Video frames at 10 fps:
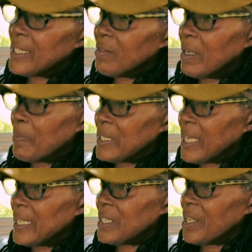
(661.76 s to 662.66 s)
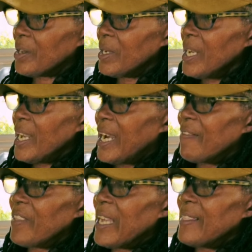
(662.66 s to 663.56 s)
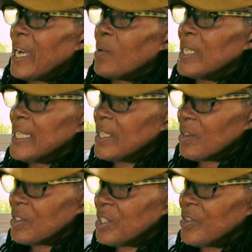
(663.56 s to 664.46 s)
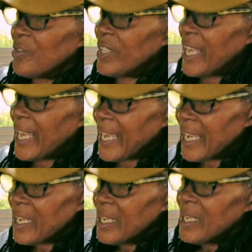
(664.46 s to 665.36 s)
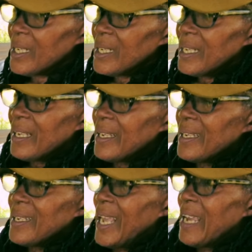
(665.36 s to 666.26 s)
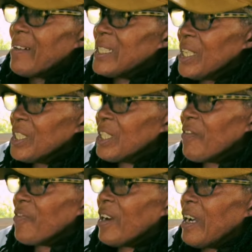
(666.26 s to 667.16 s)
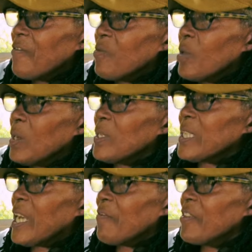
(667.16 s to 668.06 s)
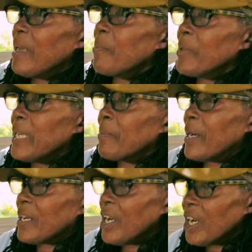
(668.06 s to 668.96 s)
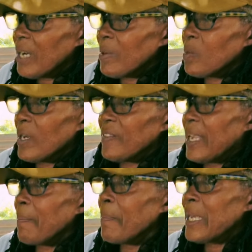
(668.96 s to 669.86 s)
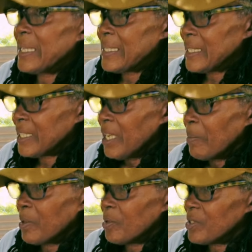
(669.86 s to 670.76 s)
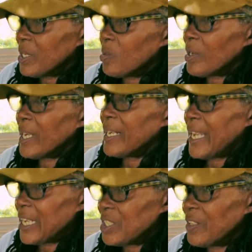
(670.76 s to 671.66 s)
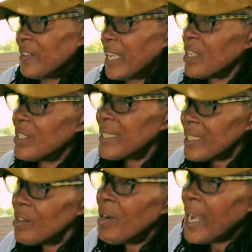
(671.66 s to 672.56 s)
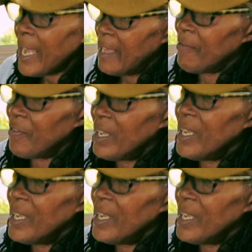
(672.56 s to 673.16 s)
a sweet potato? And then that would lead on to their heritage of what it was like for them being back home and what they missed, but also what connection they could still have